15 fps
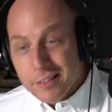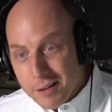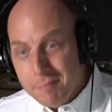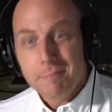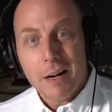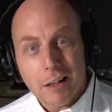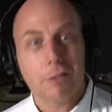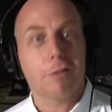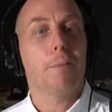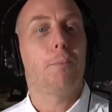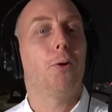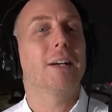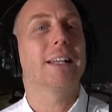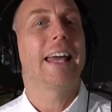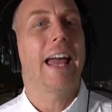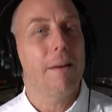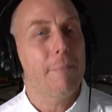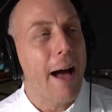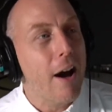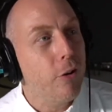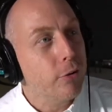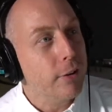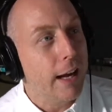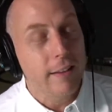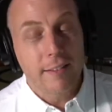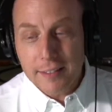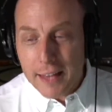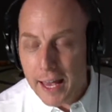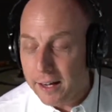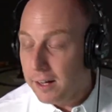The Mueller report came out and
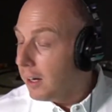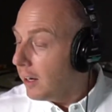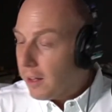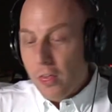said